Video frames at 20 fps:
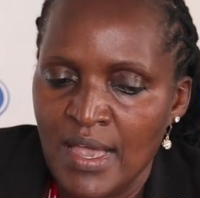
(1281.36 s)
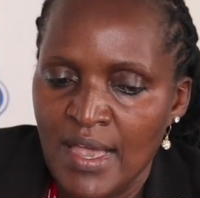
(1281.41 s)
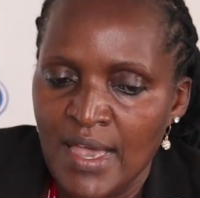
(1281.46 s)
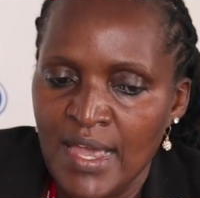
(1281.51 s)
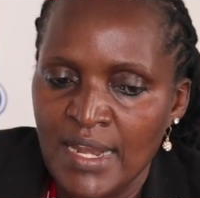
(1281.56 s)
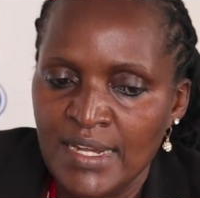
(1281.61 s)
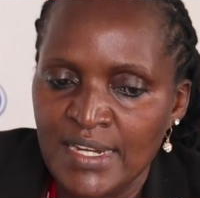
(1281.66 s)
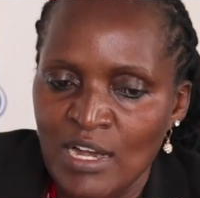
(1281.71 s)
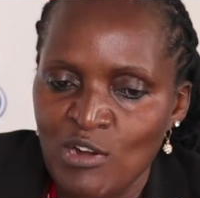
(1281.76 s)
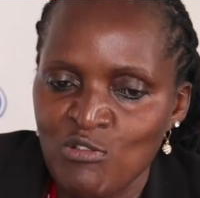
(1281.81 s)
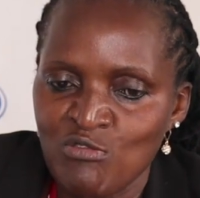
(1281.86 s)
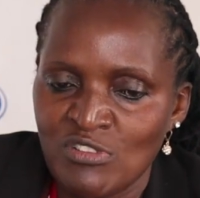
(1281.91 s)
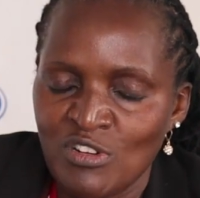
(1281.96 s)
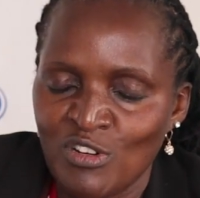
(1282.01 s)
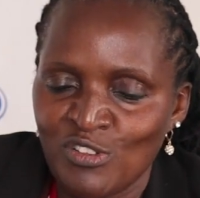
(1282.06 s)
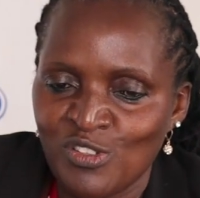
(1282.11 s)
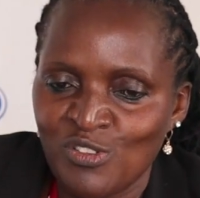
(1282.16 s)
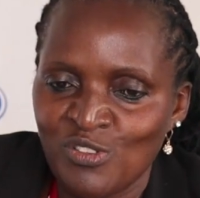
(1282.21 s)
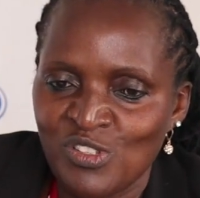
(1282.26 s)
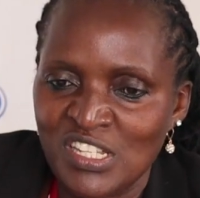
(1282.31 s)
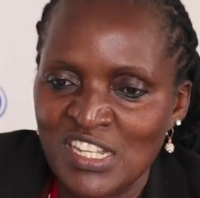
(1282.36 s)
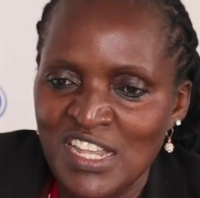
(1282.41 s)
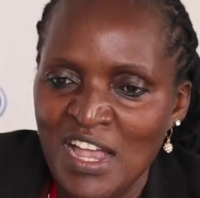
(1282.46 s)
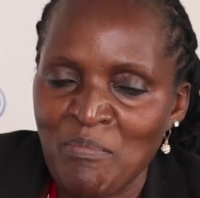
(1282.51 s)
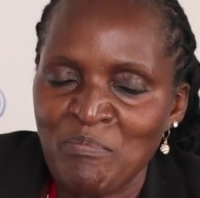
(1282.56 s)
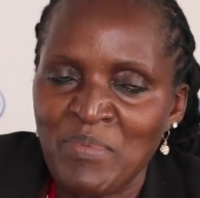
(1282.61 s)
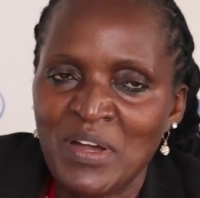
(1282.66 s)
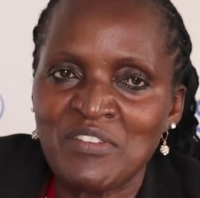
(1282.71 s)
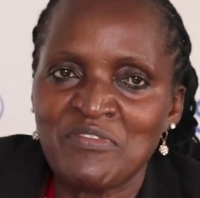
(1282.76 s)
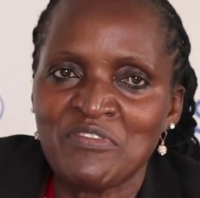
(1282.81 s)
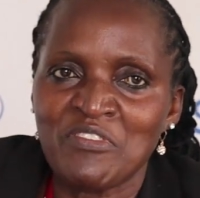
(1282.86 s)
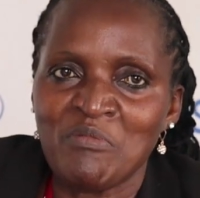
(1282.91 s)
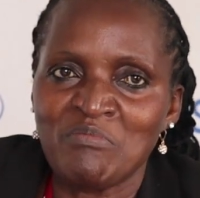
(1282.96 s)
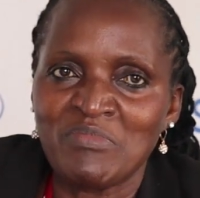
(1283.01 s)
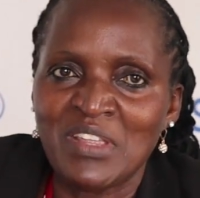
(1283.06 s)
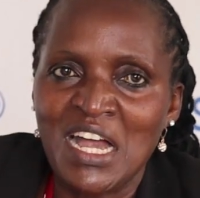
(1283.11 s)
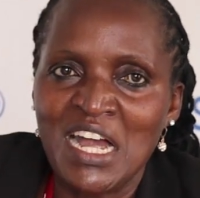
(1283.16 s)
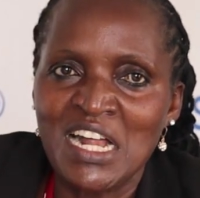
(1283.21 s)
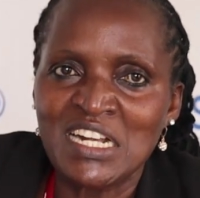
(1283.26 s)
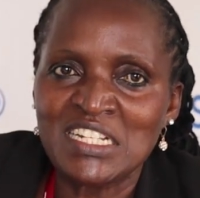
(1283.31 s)
And I would also say, apart from
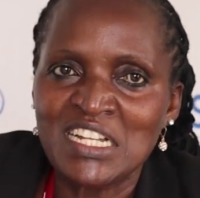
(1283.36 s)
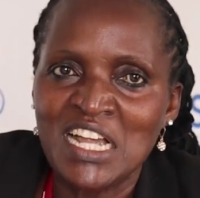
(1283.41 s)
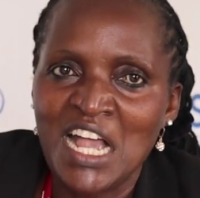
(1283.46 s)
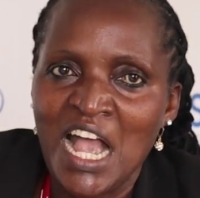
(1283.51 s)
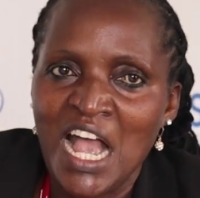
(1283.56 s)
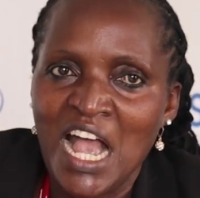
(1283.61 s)
that,